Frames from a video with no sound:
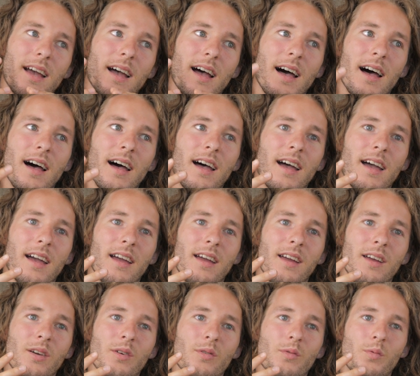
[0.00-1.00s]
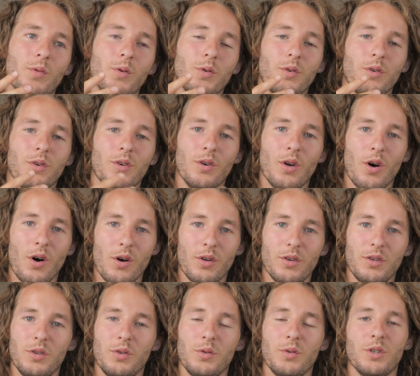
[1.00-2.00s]
I would
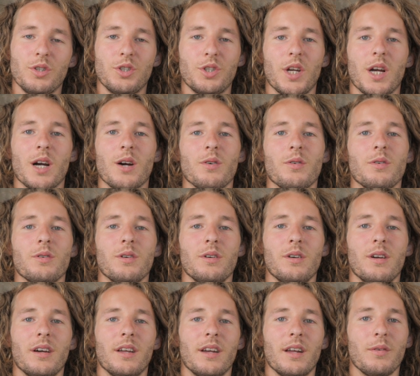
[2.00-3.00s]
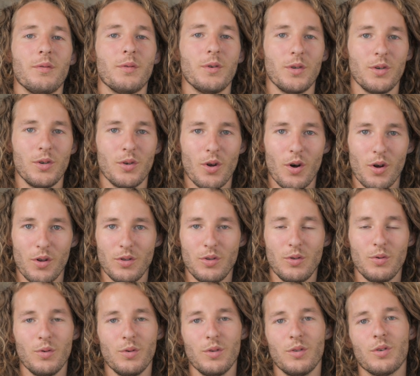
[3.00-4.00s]
not do a shower and I would not
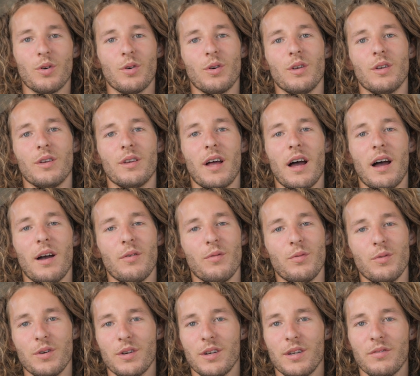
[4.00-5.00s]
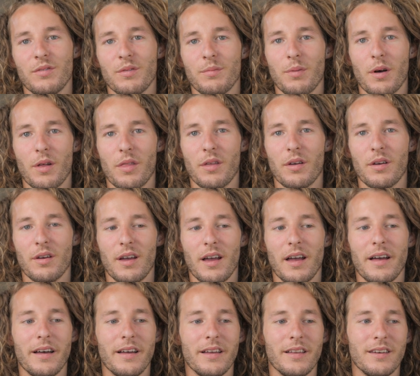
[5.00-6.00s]
do a toilet. I wouldn't even bother.
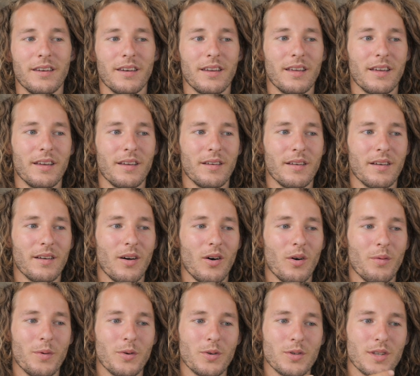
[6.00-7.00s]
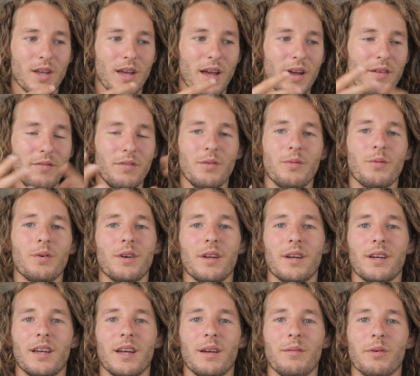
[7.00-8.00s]
And almost everyone
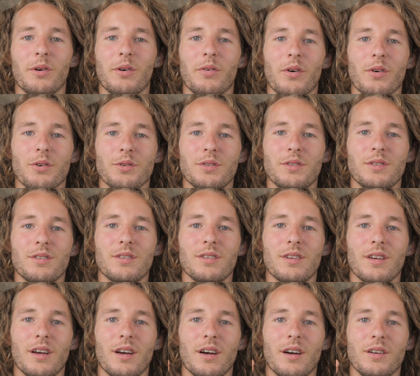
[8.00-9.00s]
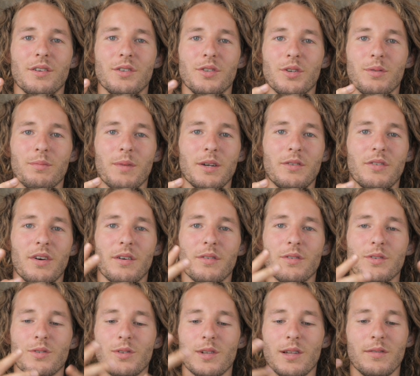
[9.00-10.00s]
I came across during my
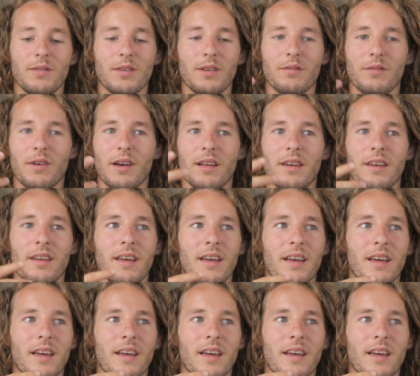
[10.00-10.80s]
travels who lived in a van